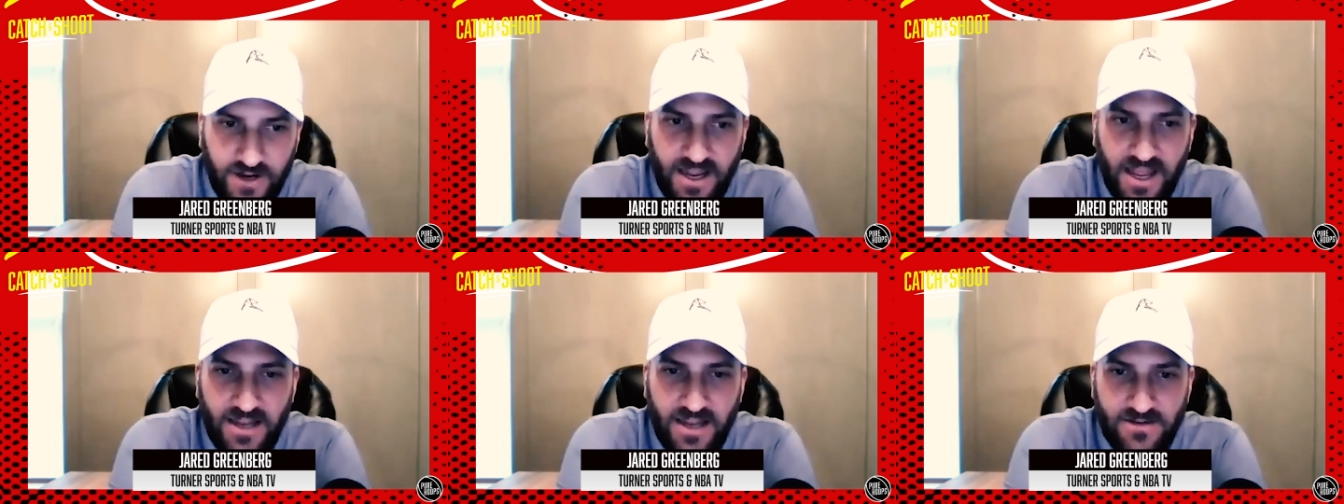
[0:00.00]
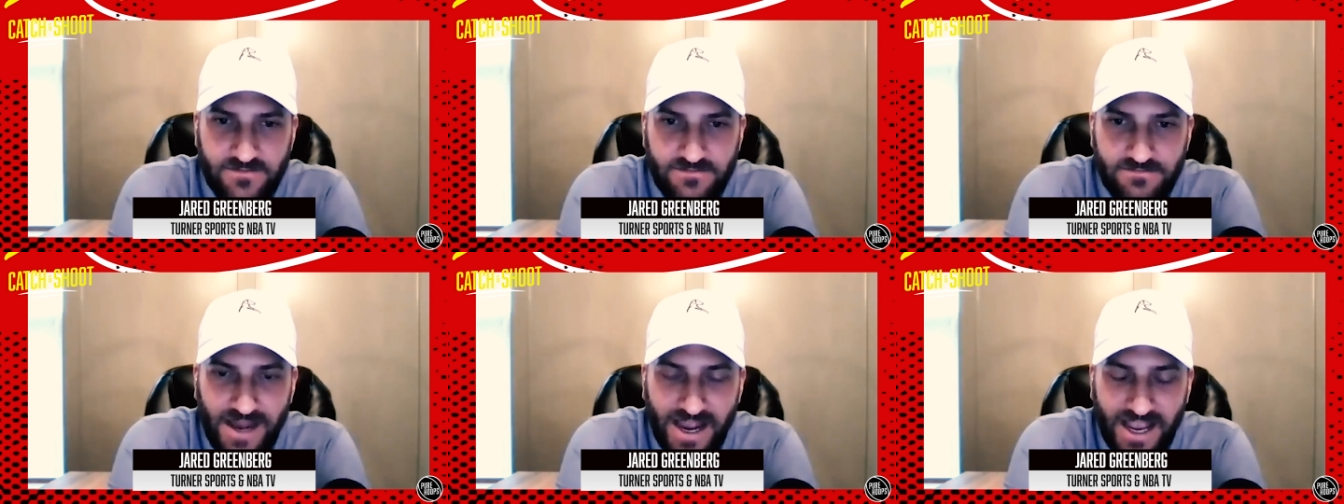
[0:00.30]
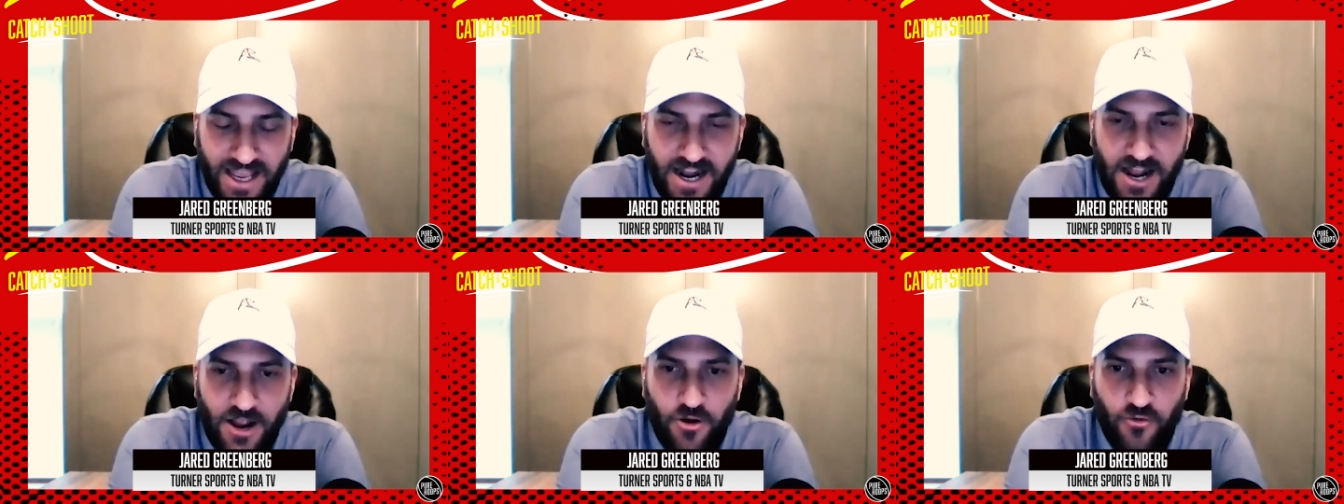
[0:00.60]
And, and
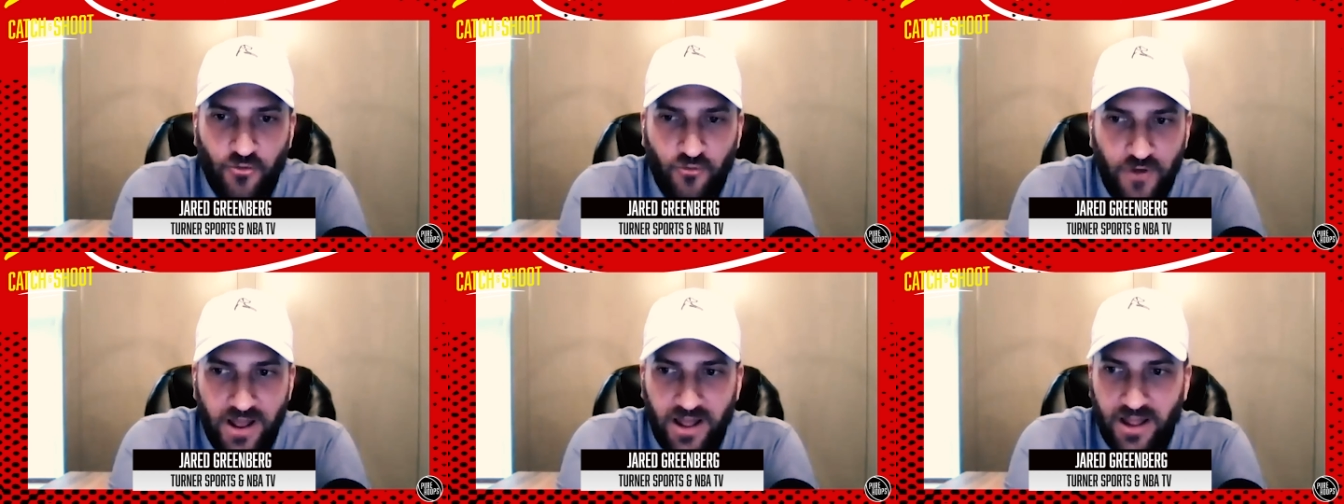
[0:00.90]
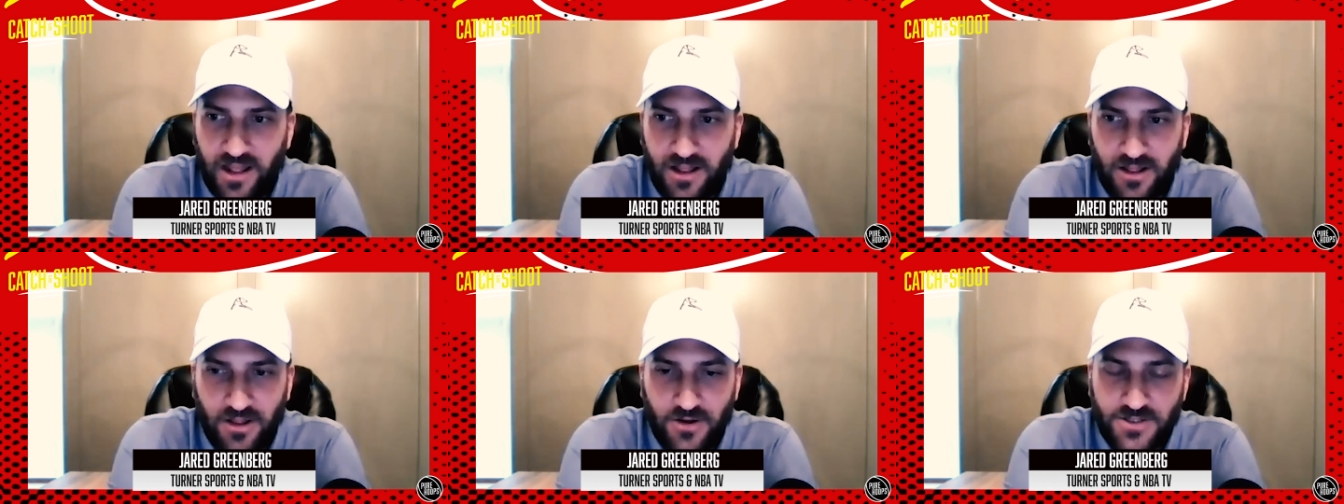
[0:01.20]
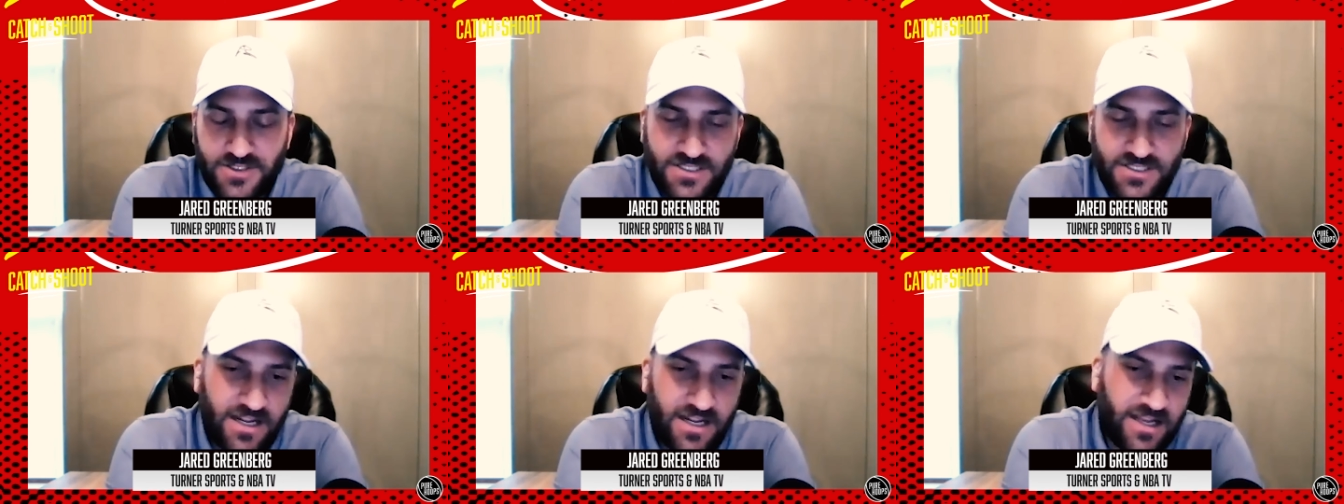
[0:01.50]
Mike and I are really
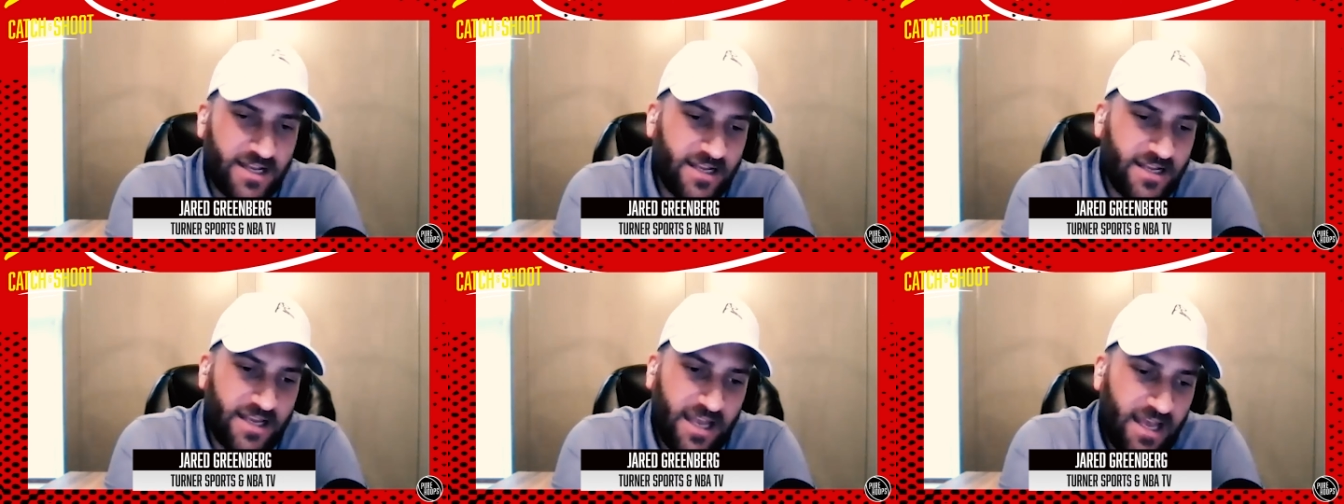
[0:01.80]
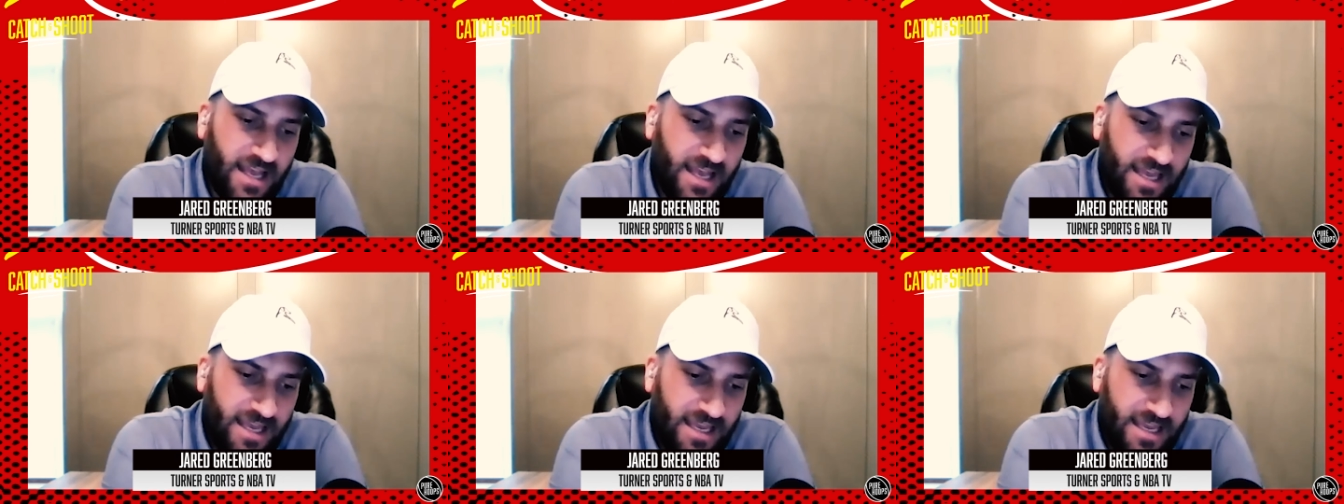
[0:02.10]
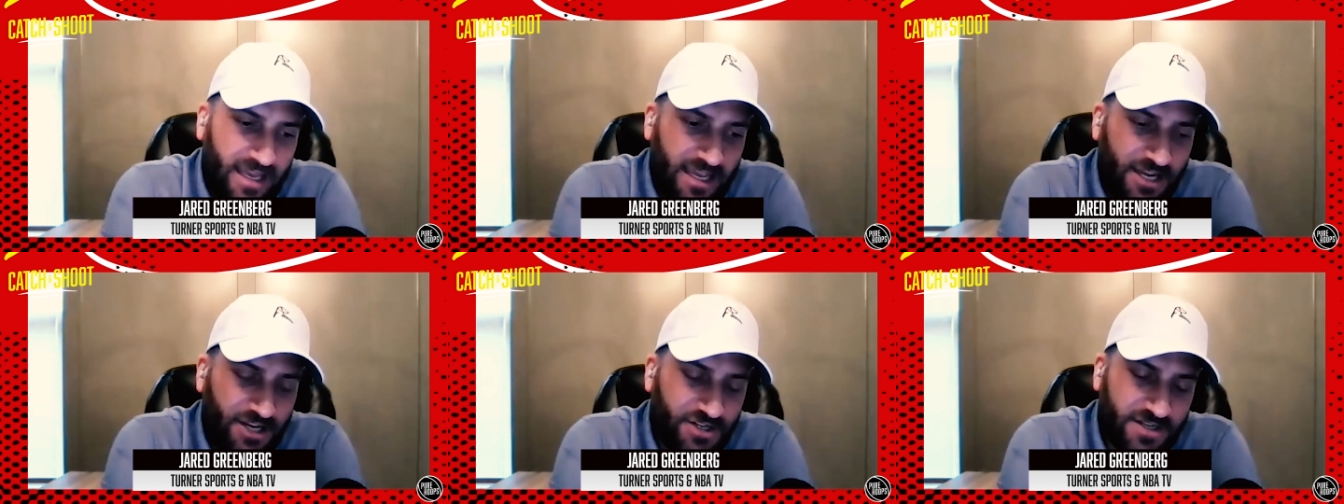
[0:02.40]
close. And I,
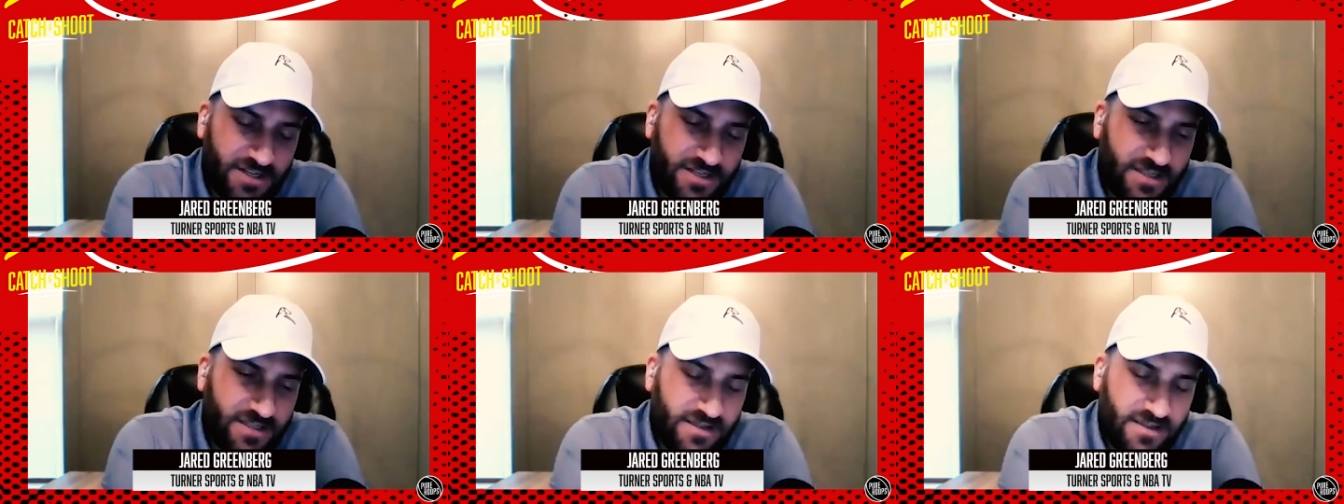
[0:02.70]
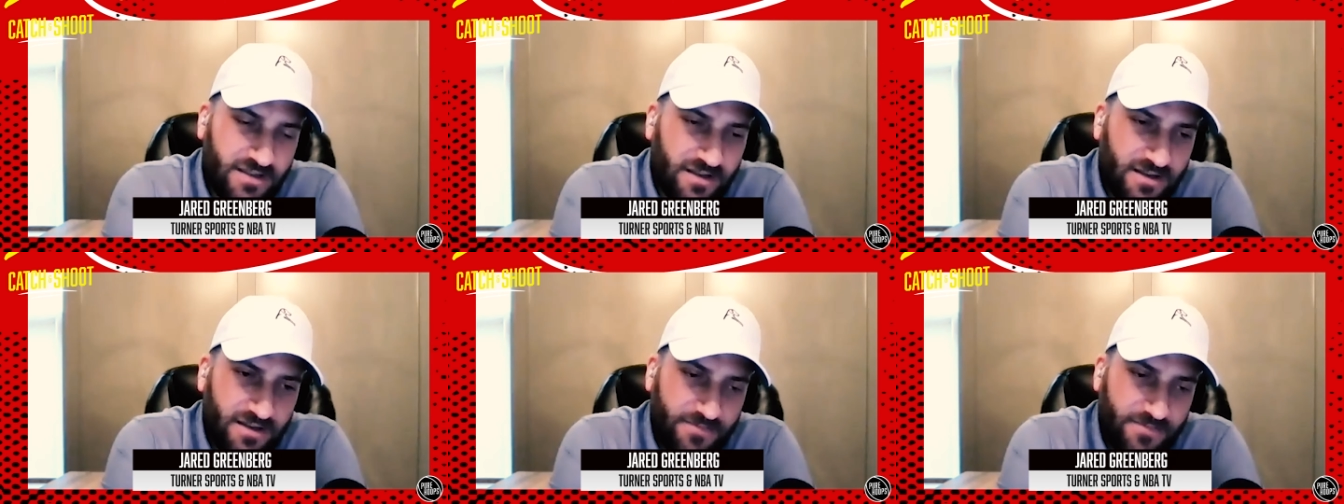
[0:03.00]
he's just